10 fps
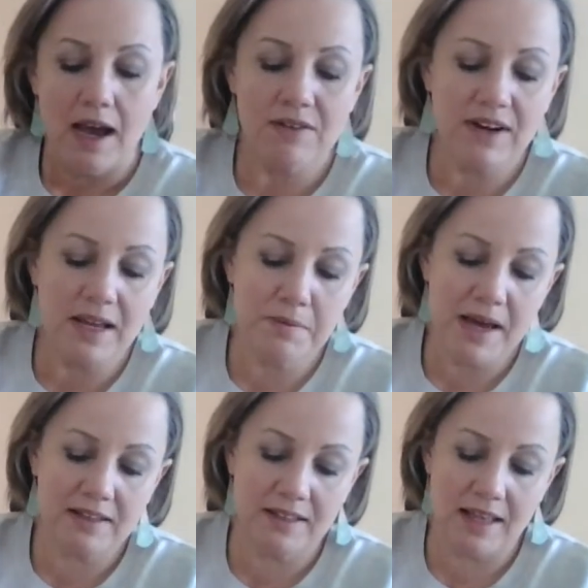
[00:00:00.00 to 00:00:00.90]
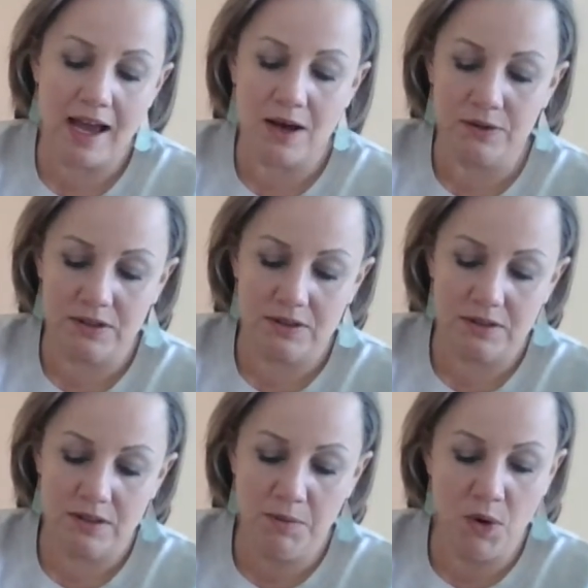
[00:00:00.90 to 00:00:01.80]
I ran back to the house.
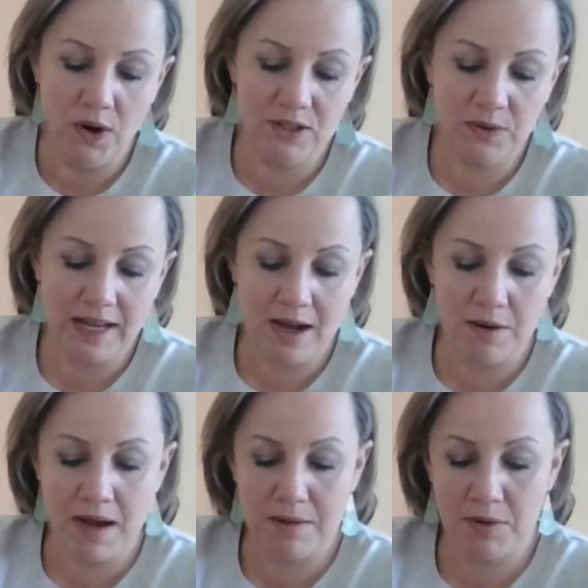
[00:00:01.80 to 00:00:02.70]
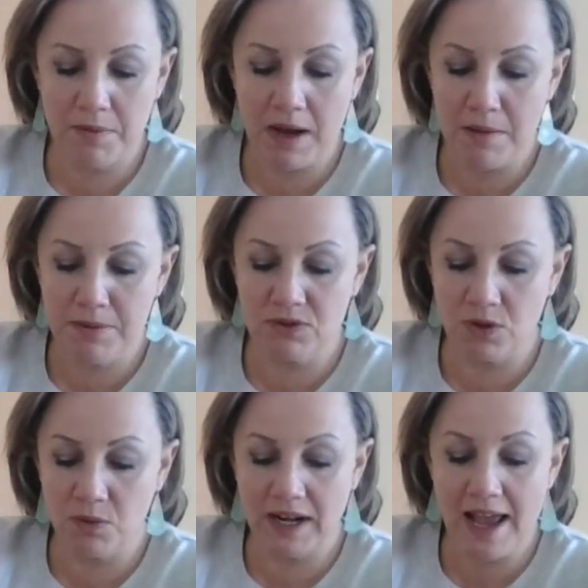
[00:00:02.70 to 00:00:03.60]
The boys were now in Mama and Papa's
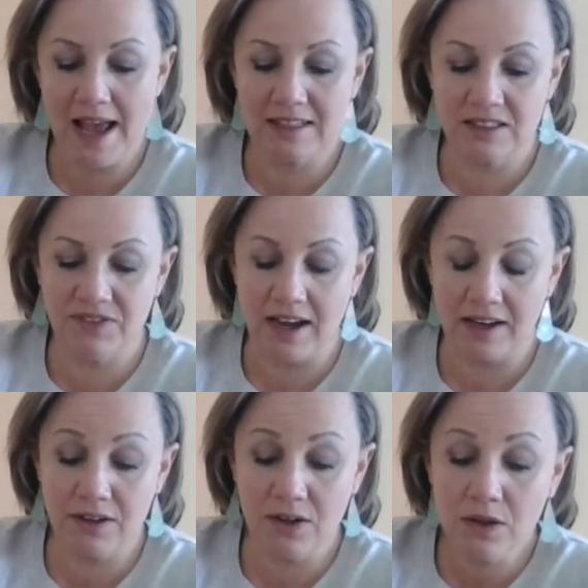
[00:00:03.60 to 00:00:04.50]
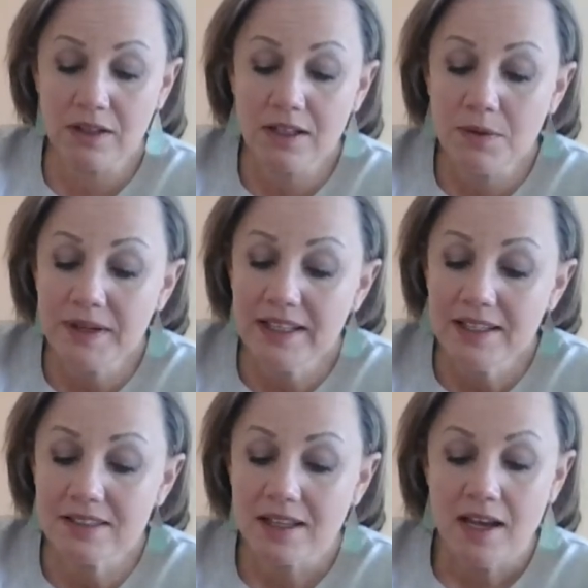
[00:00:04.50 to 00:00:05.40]
room when I asked if I could go to Little
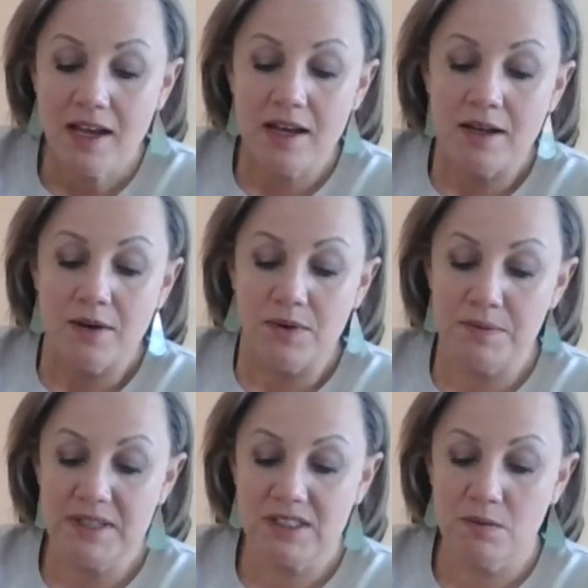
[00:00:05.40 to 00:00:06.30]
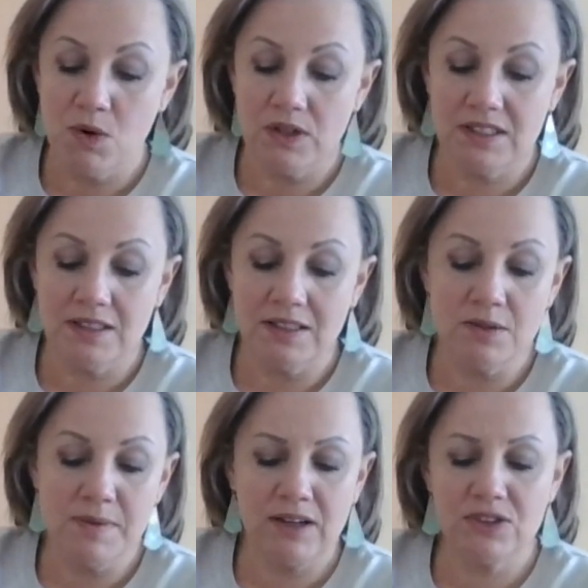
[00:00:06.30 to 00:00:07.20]
Willie's with Mr. Morrison.
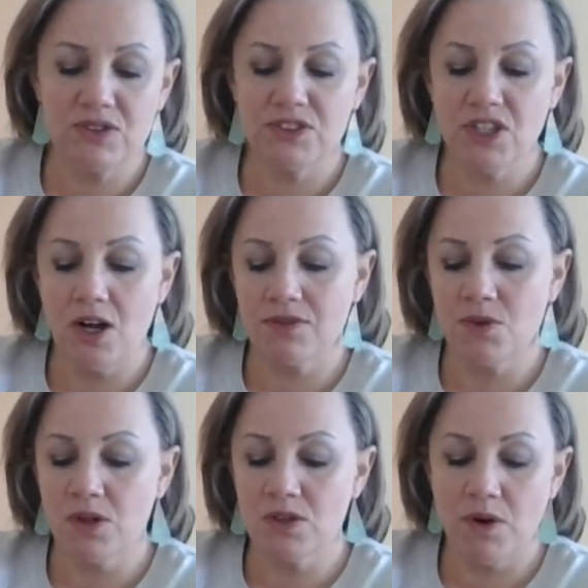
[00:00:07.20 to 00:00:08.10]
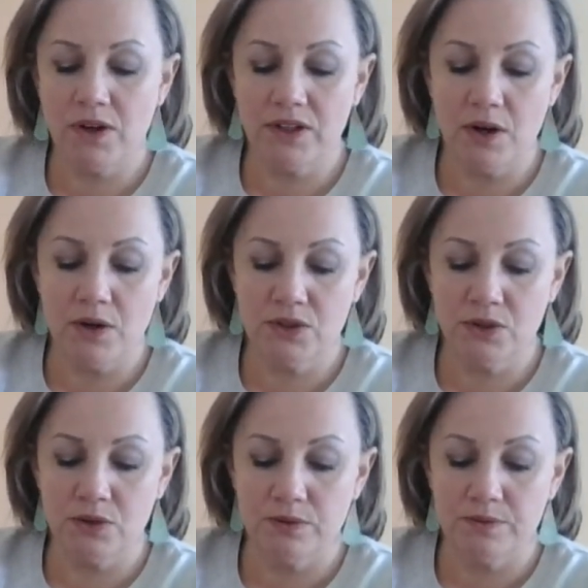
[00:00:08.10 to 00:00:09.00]
Little man Christopher John, of course, wanted to go
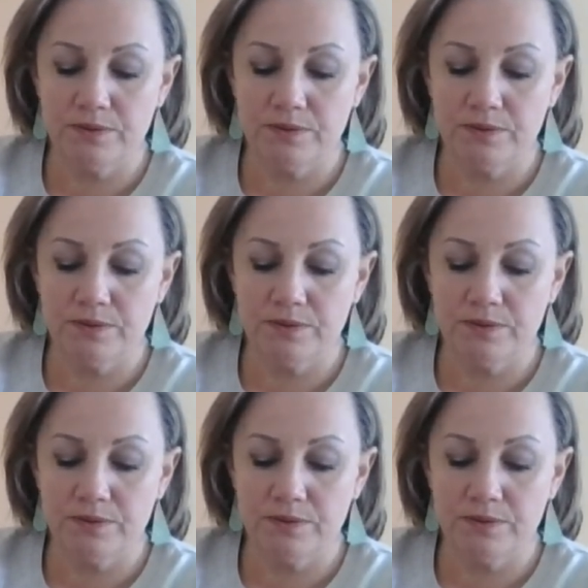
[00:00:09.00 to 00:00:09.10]
too.